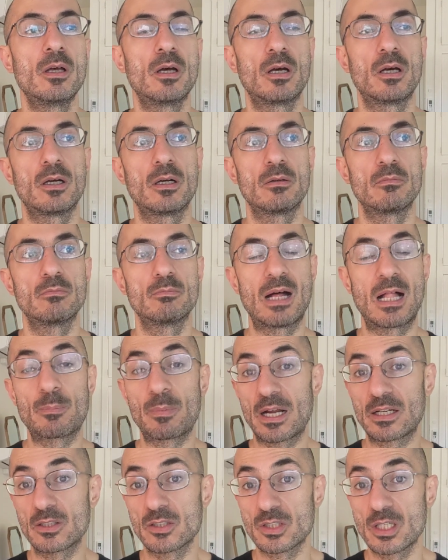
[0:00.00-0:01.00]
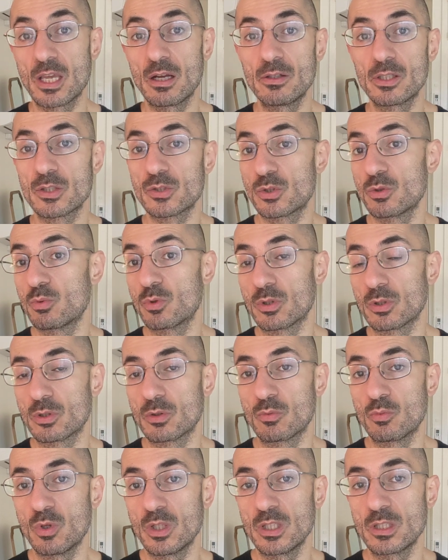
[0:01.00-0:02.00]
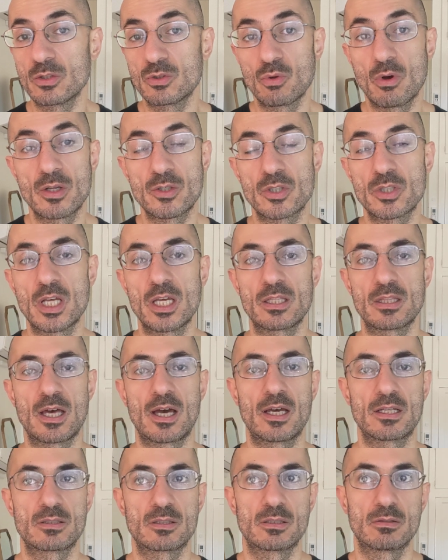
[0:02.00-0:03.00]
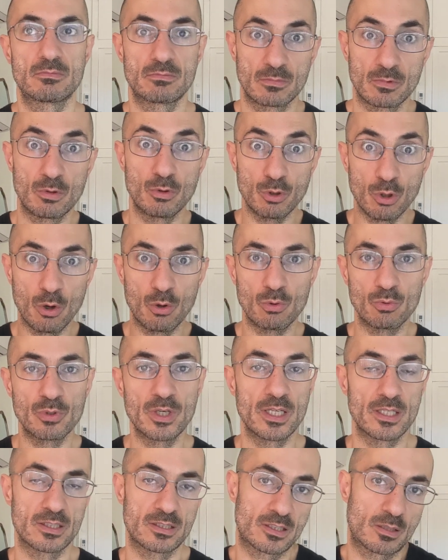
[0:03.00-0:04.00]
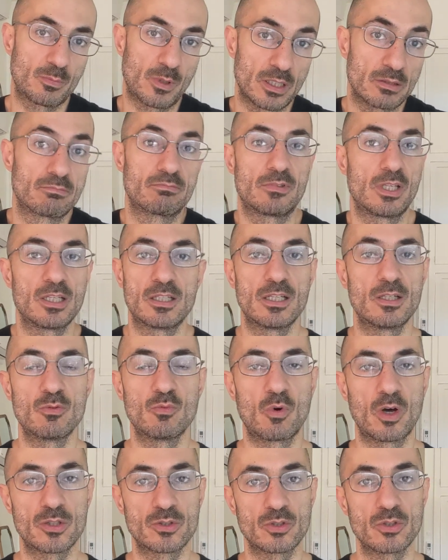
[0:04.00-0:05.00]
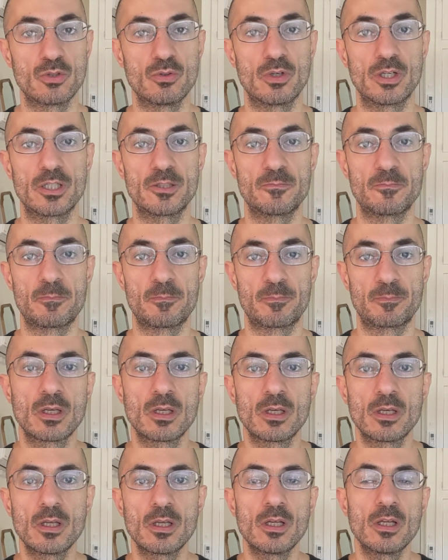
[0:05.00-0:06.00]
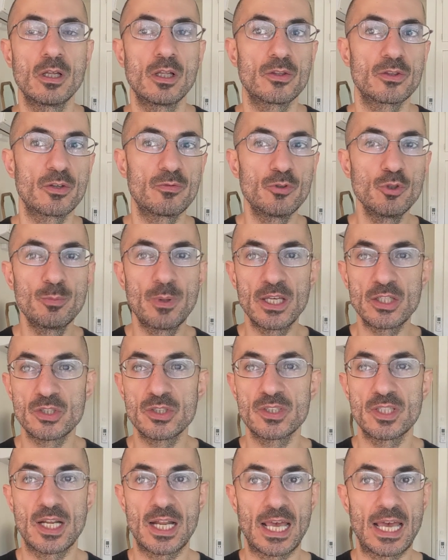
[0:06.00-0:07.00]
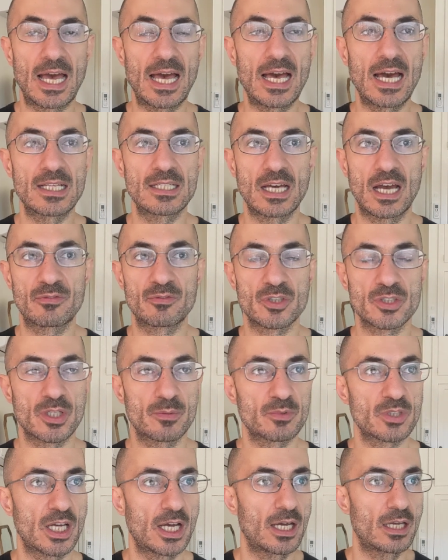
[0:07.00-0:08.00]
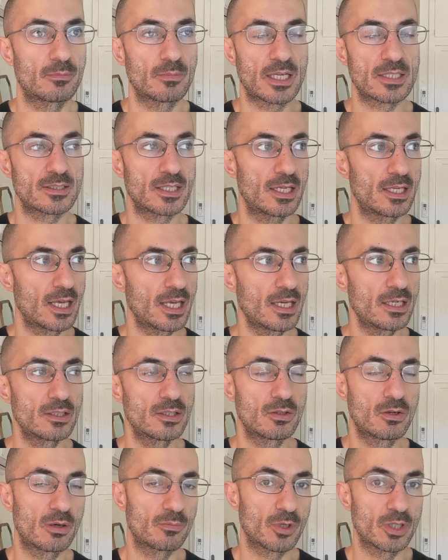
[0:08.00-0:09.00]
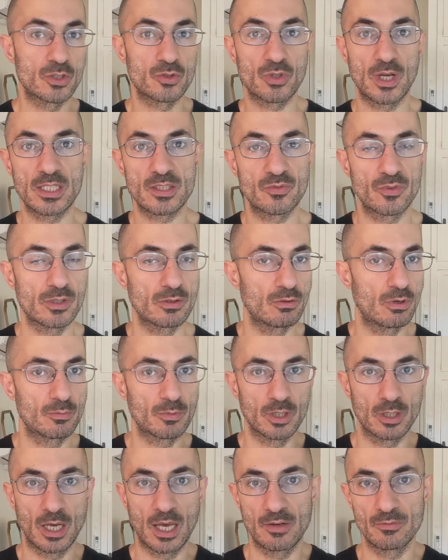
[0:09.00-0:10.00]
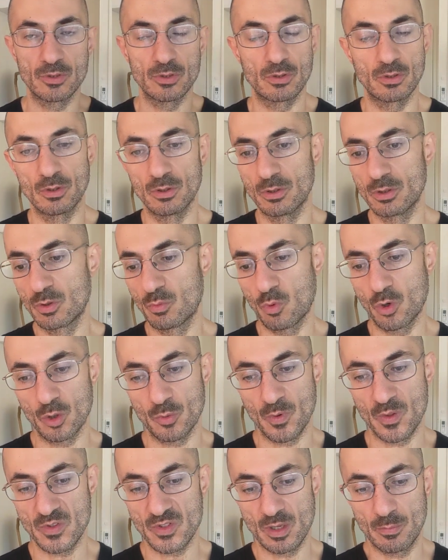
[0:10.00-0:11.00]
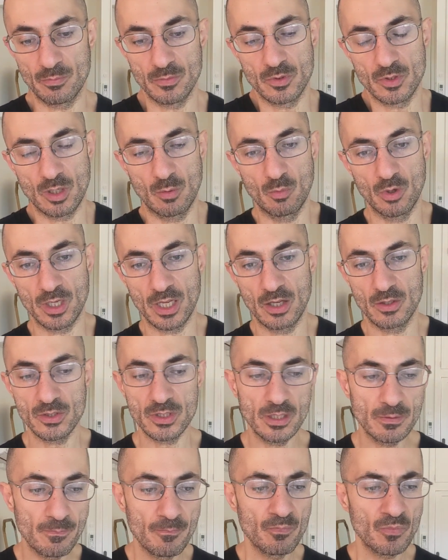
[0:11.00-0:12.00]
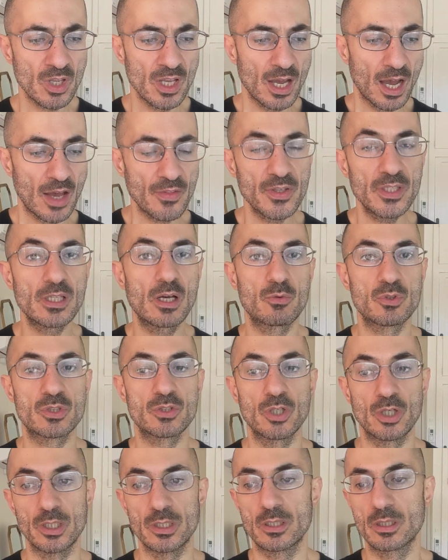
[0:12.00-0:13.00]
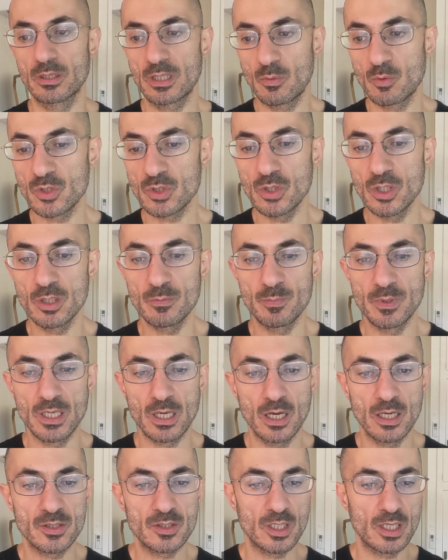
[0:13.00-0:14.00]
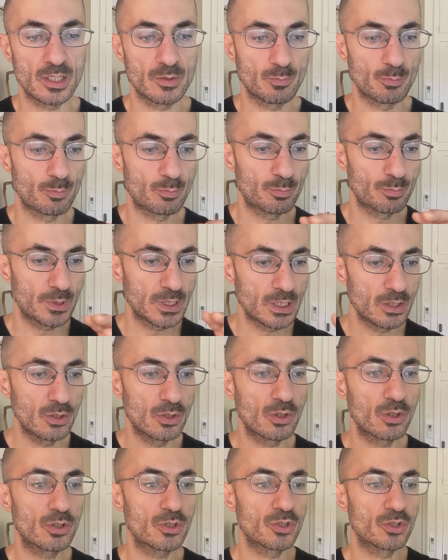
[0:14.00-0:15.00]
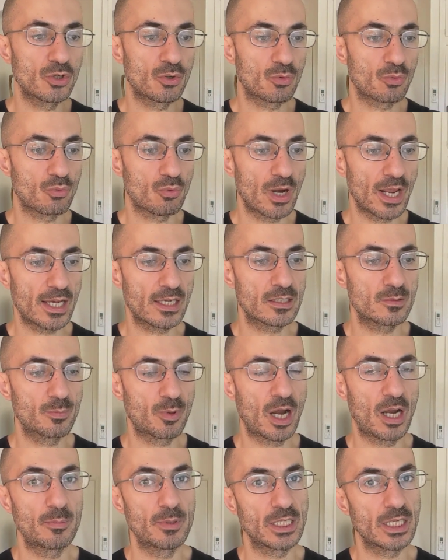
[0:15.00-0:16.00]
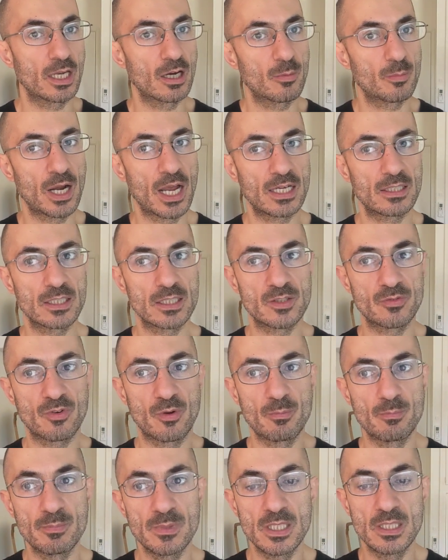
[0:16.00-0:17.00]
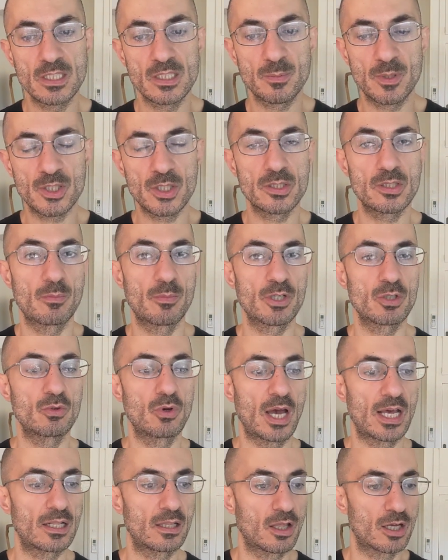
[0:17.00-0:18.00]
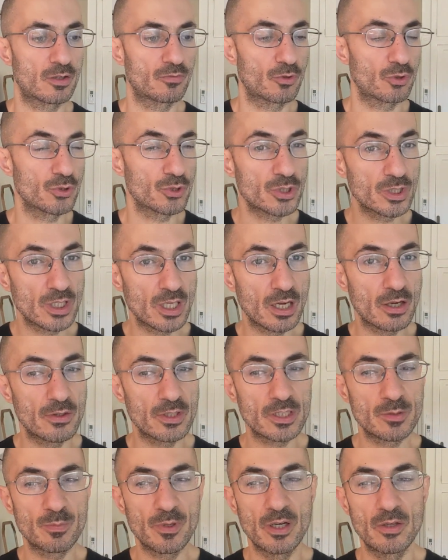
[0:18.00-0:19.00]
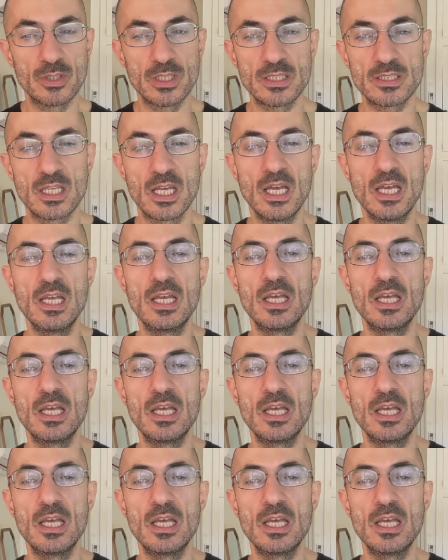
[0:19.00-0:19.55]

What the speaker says: malpractice carriers who were willing to undertake that low risk, but they didn't want to do it. The few patients that I had, after some time, I said, hey, I'm going to transfer you. I'm going to have you go work with someone else. And I think that was good. That was good because a pure, direct primary care practice for me, especially somebody who had a lot of urgent care experience,